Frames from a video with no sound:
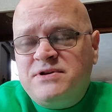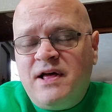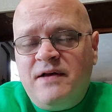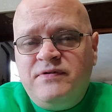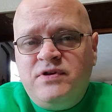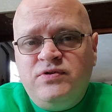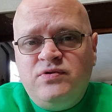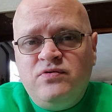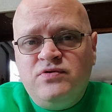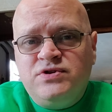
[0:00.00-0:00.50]
All I
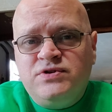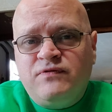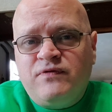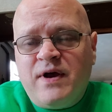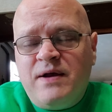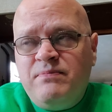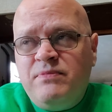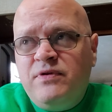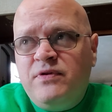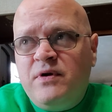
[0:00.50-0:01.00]
have to do is
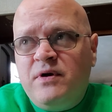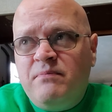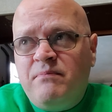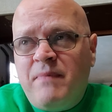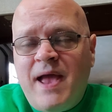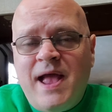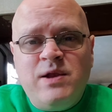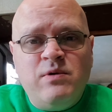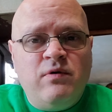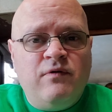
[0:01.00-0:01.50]
find the
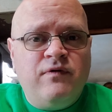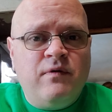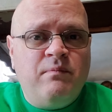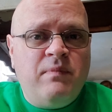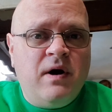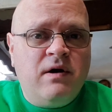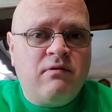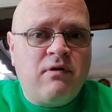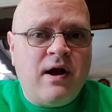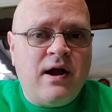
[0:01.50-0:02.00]
manual for
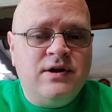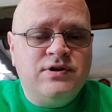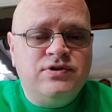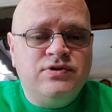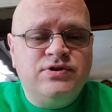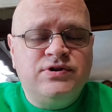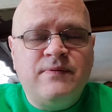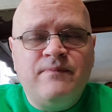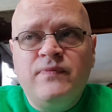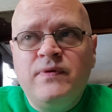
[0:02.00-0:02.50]
Buck
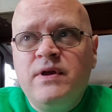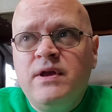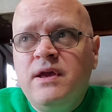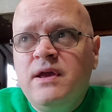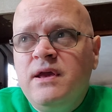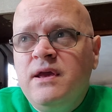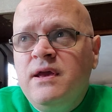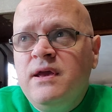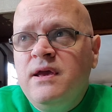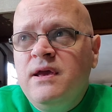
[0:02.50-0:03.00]
Rogers.
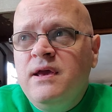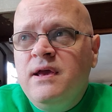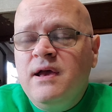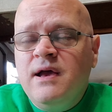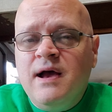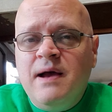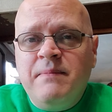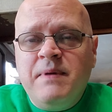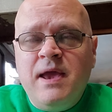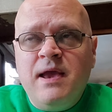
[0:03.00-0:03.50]

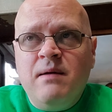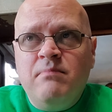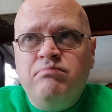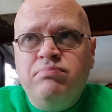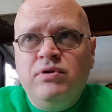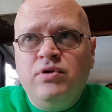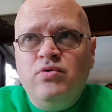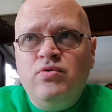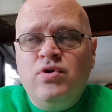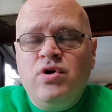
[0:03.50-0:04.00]
I'm getting a
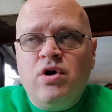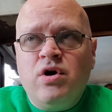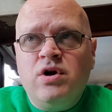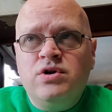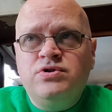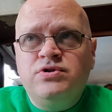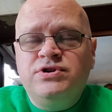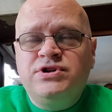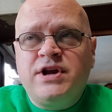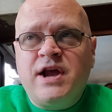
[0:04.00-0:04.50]
blue
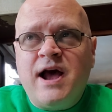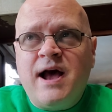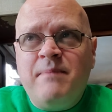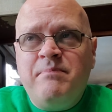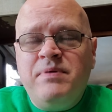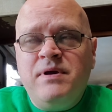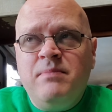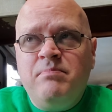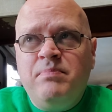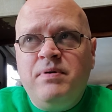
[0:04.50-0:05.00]
cartridge
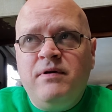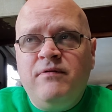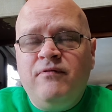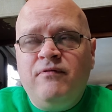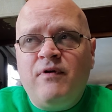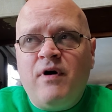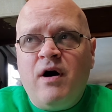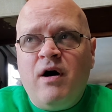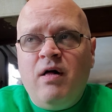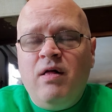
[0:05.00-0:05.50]
copy of
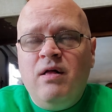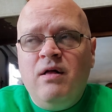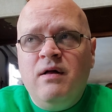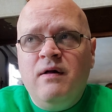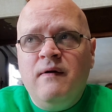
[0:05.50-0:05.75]
Pitfall.